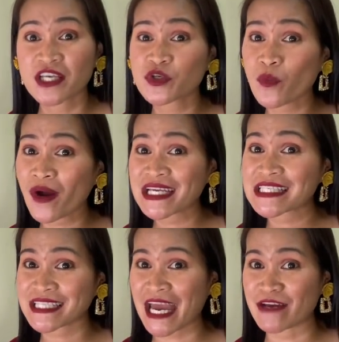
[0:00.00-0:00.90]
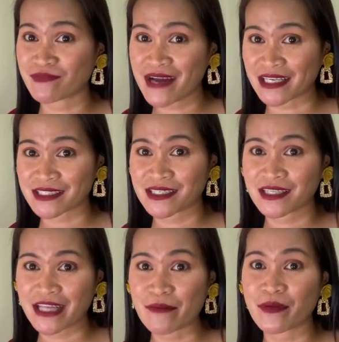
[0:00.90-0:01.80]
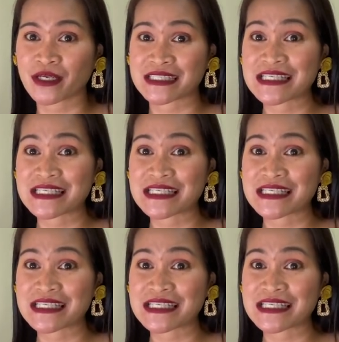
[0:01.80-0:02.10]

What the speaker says: So what is TimeBox? TimeBox